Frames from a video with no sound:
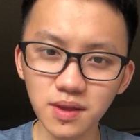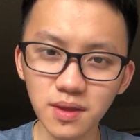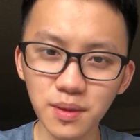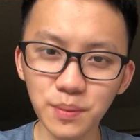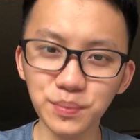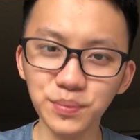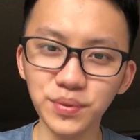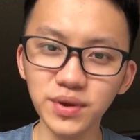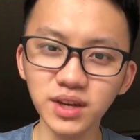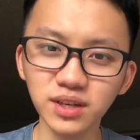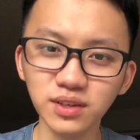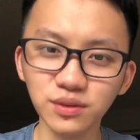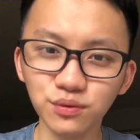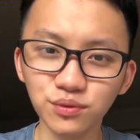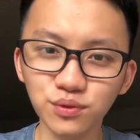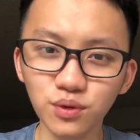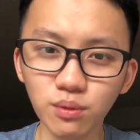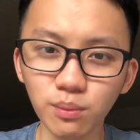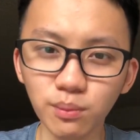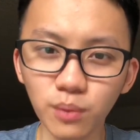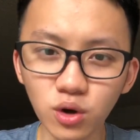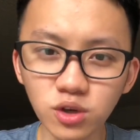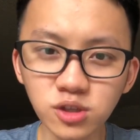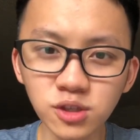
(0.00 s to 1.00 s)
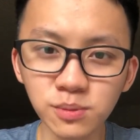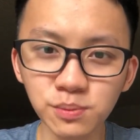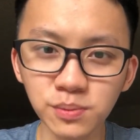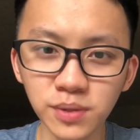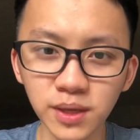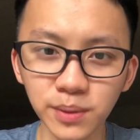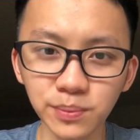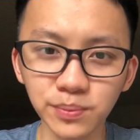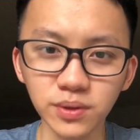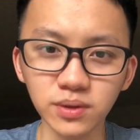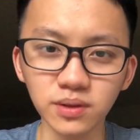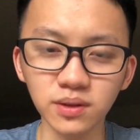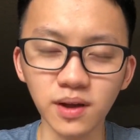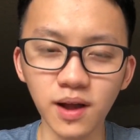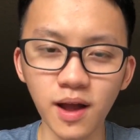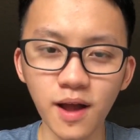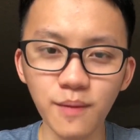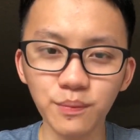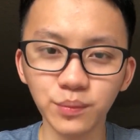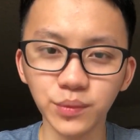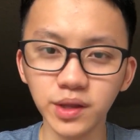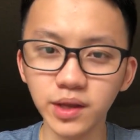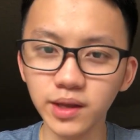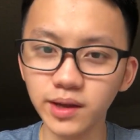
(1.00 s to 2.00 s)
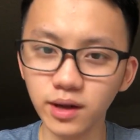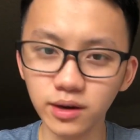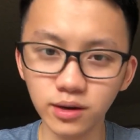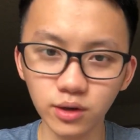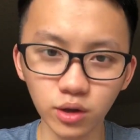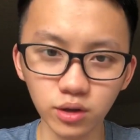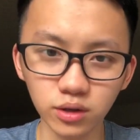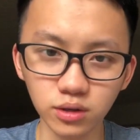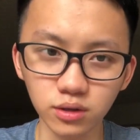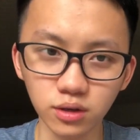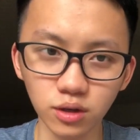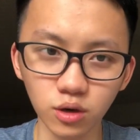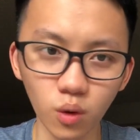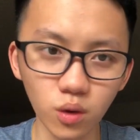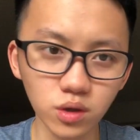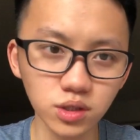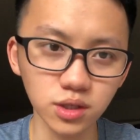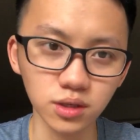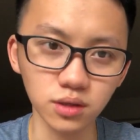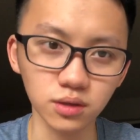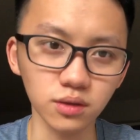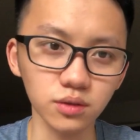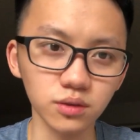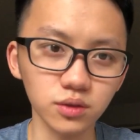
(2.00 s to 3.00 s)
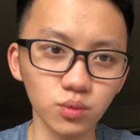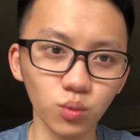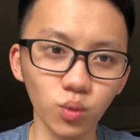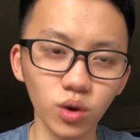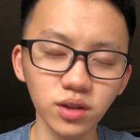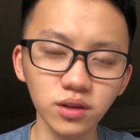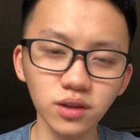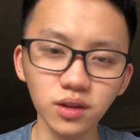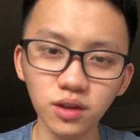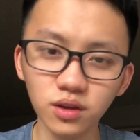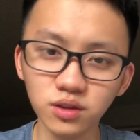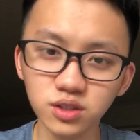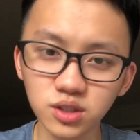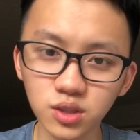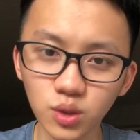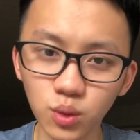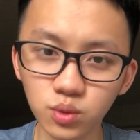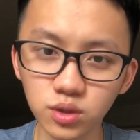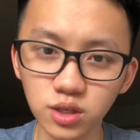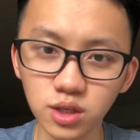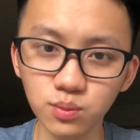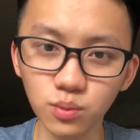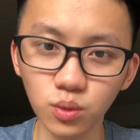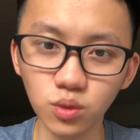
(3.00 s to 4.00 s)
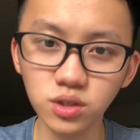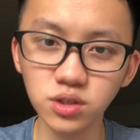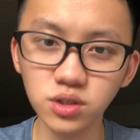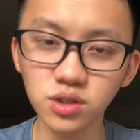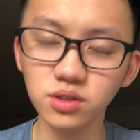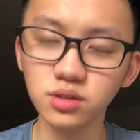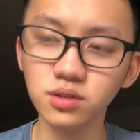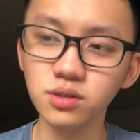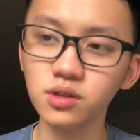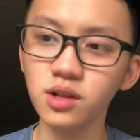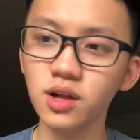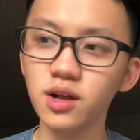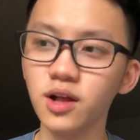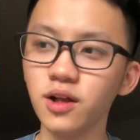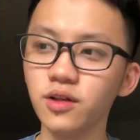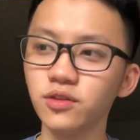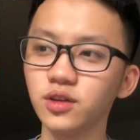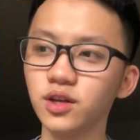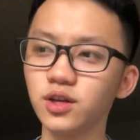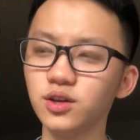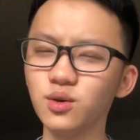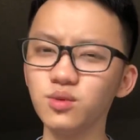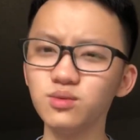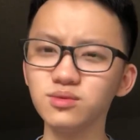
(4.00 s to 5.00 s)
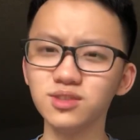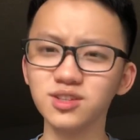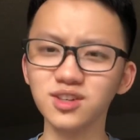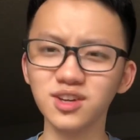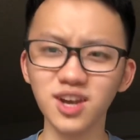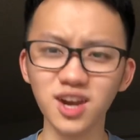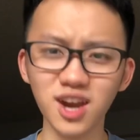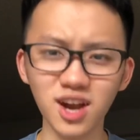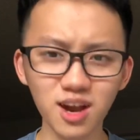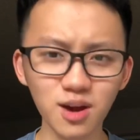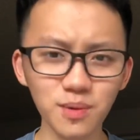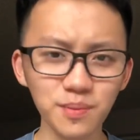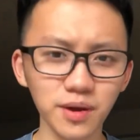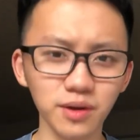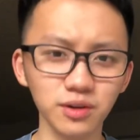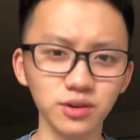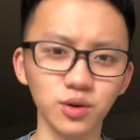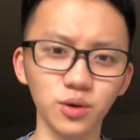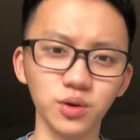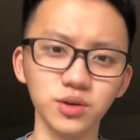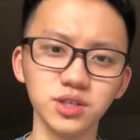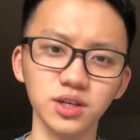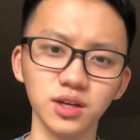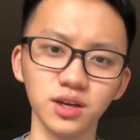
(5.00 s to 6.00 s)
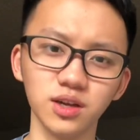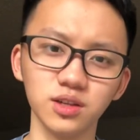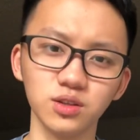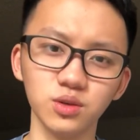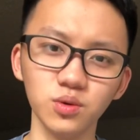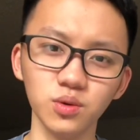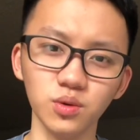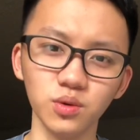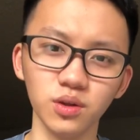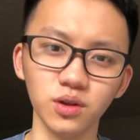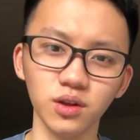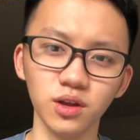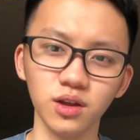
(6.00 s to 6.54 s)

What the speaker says: But for most people, they are not logical. When they are so emotional, they don't care about logic at all.